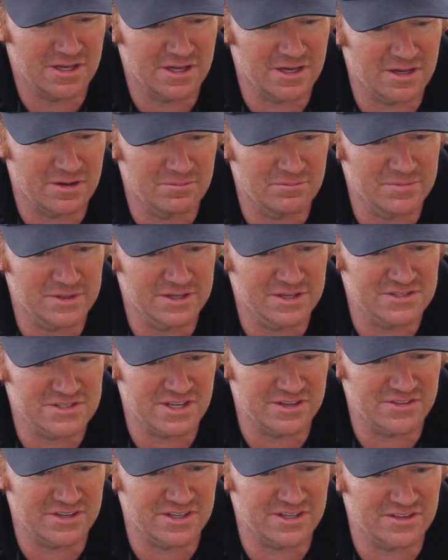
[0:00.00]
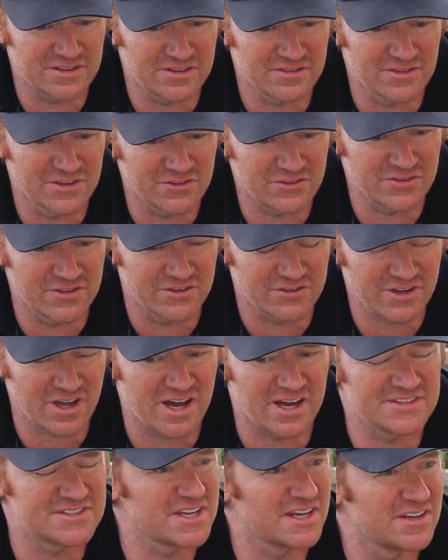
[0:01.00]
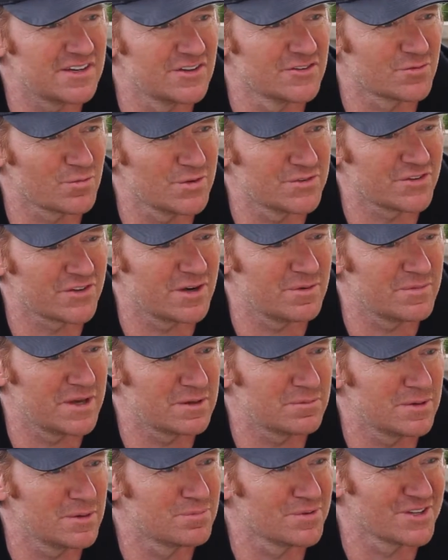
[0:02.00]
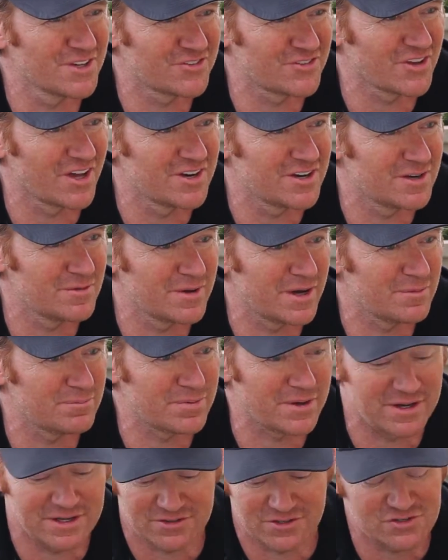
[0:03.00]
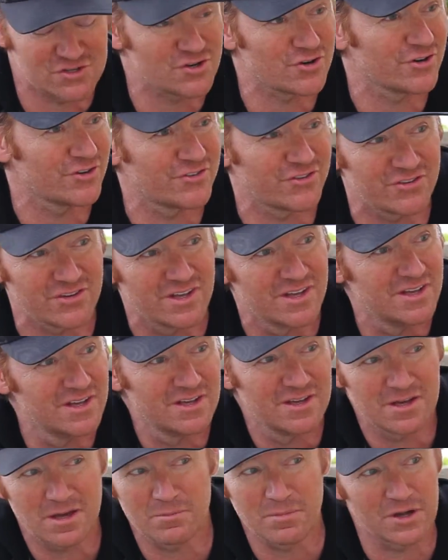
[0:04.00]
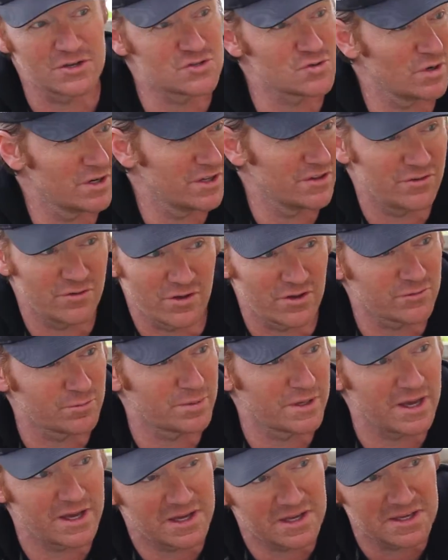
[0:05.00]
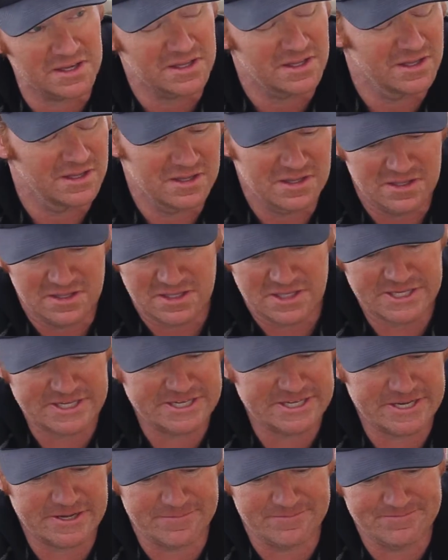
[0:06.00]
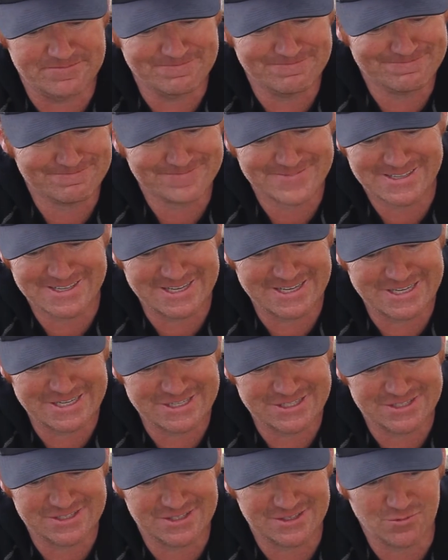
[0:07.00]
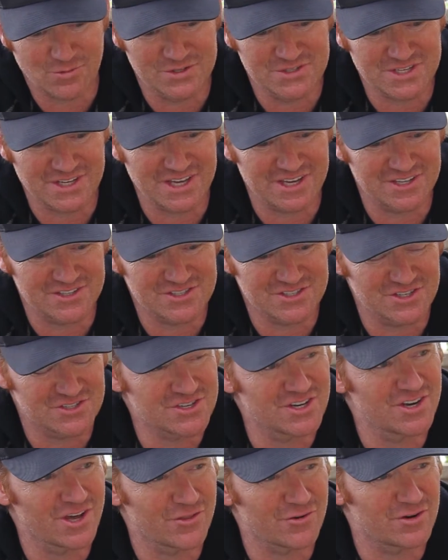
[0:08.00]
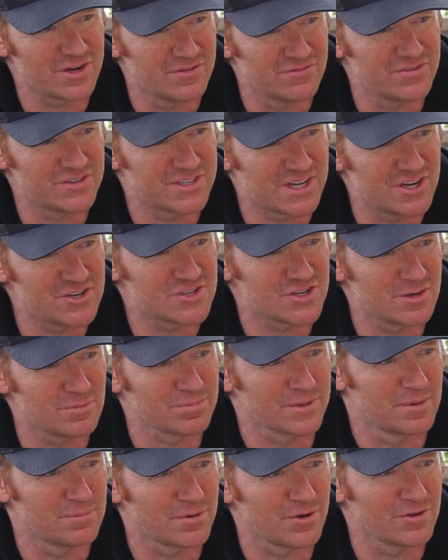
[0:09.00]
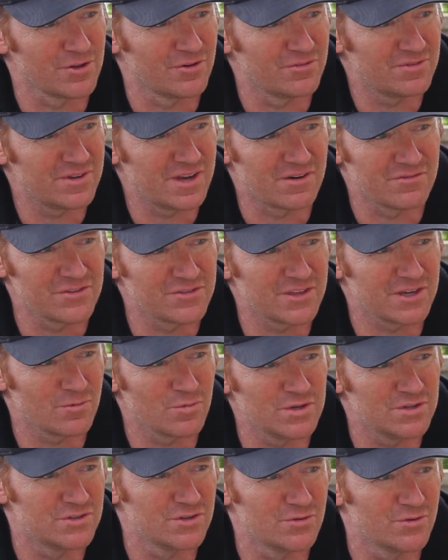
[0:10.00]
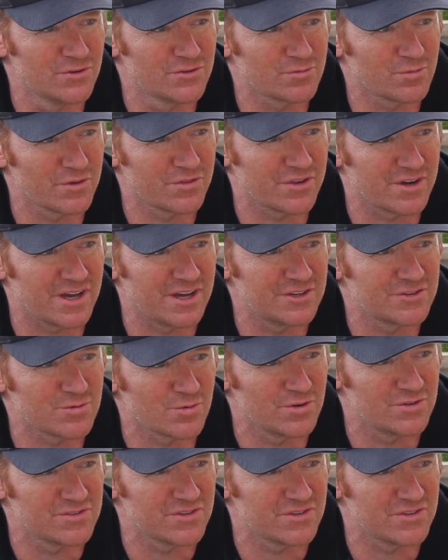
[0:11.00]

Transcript: because I think this content is what's going to make people excited about buying the shirts, about joining the USPA. And once again, it's just another invitation to play polo. Everything we do is with an eye